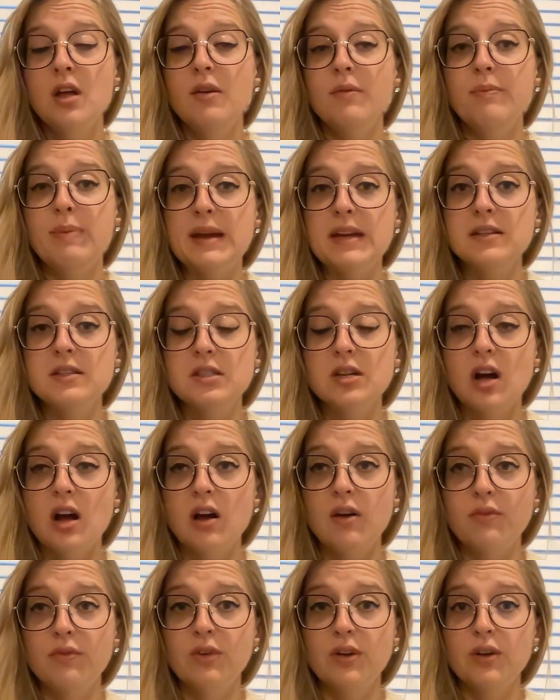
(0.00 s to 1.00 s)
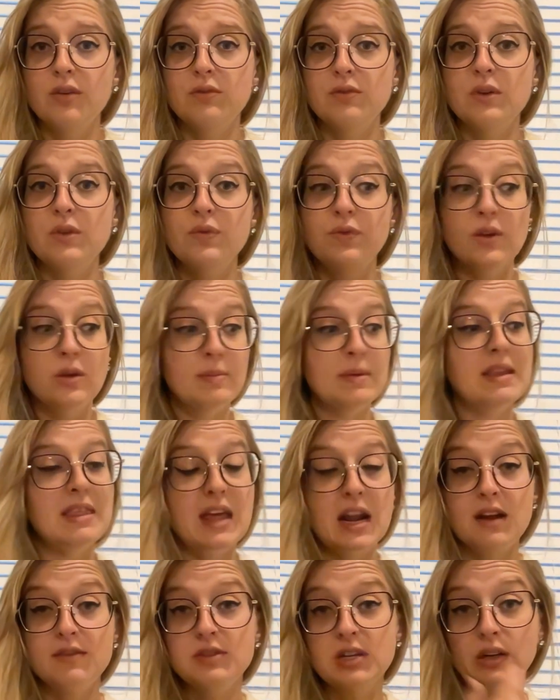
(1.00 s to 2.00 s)
based off of the filming
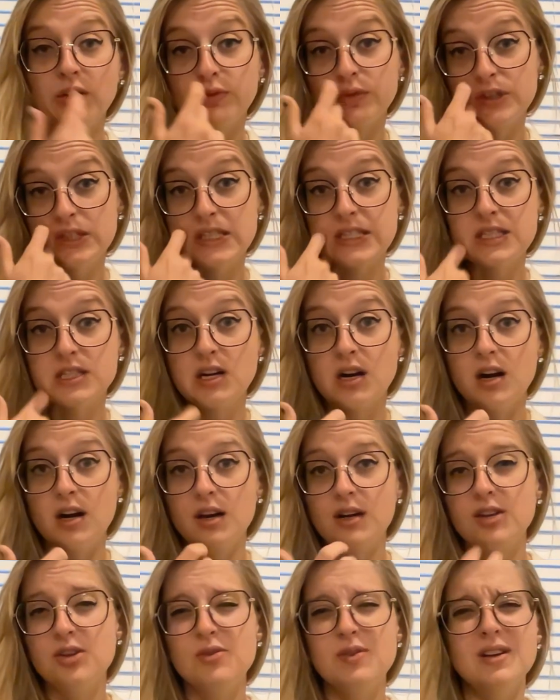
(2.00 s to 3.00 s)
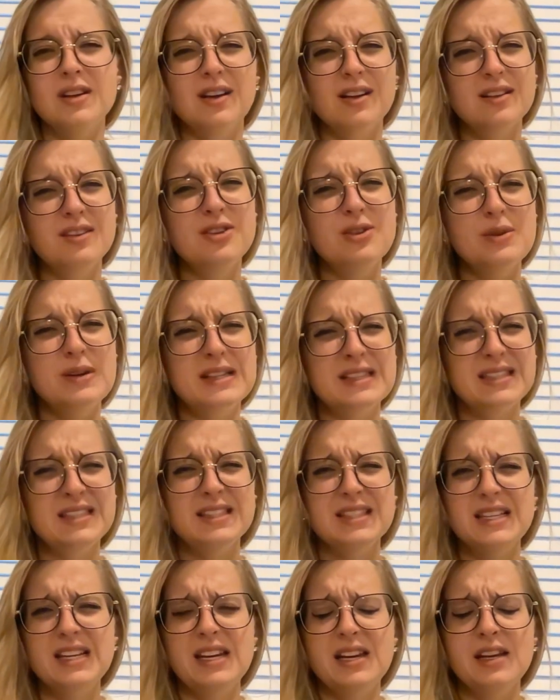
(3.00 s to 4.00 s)
that I've done for TikTok, you can
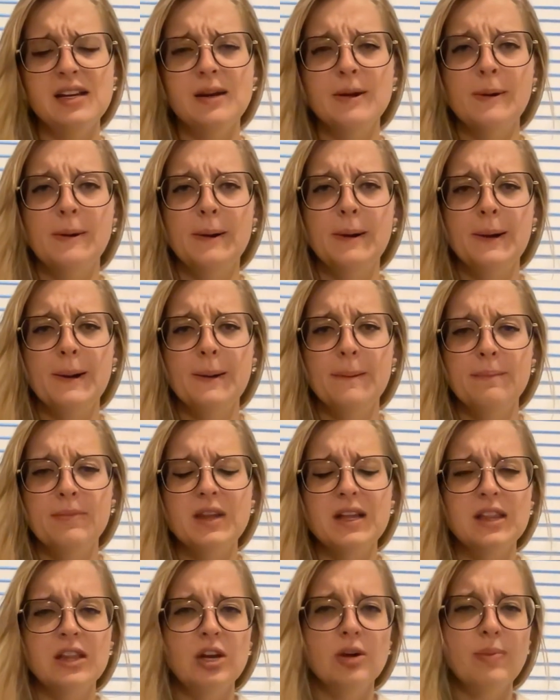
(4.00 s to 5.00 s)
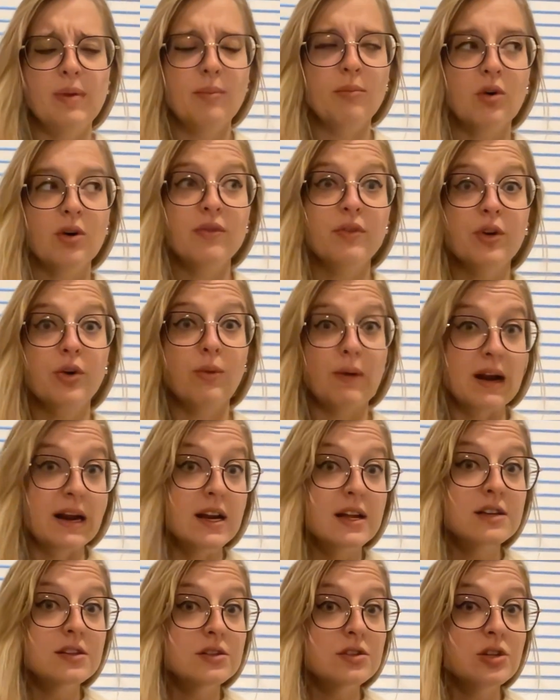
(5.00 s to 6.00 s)
see a little bit more of a
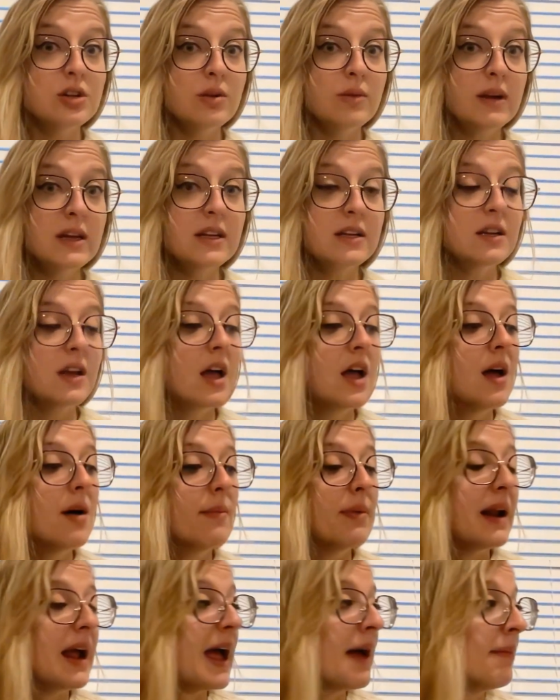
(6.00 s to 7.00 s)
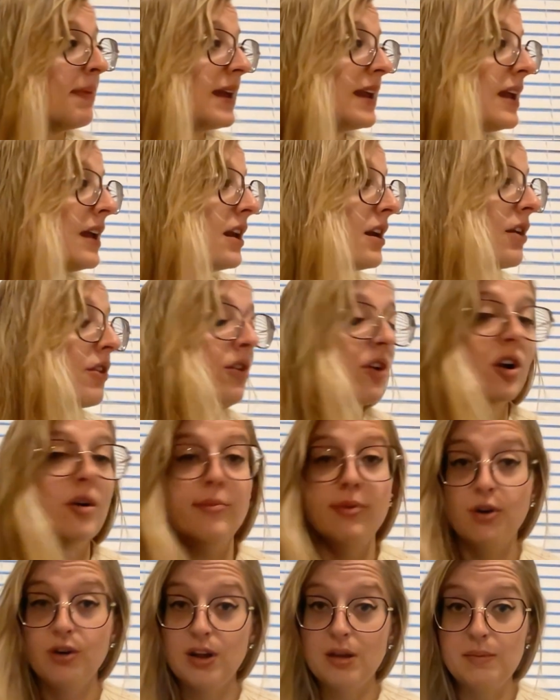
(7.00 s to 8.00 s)
grayness to it. But I am making another
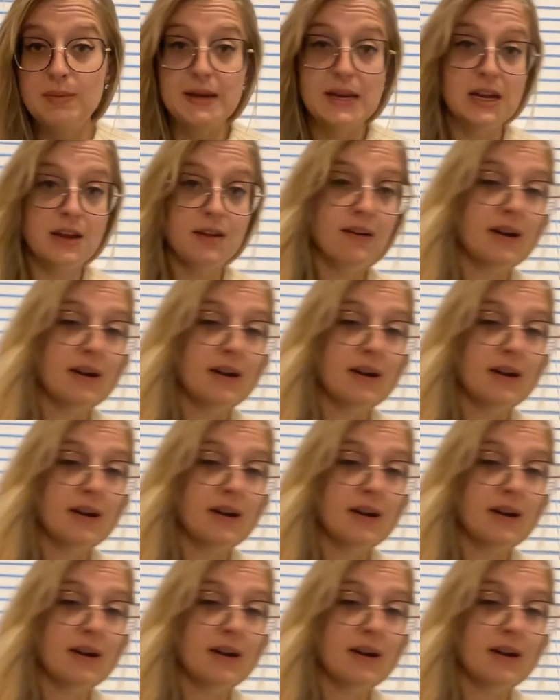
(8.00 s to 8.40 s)
Cabrone beanie